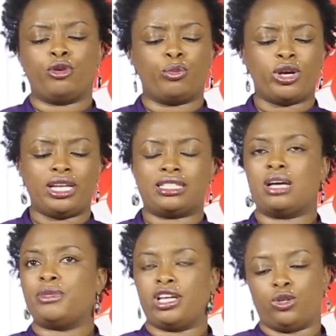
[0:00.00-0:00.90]
you're boiling
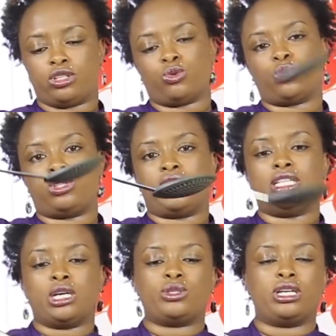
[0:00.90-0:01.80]
something and you just want to take
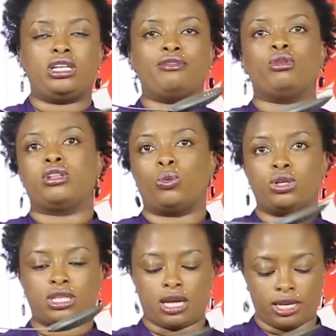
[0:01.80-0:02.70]
it out and leave all the
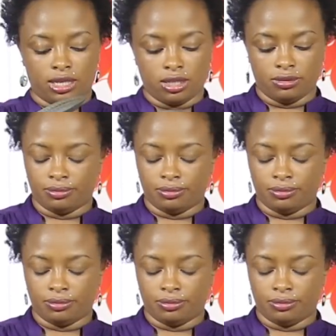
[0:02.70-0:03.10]
water under.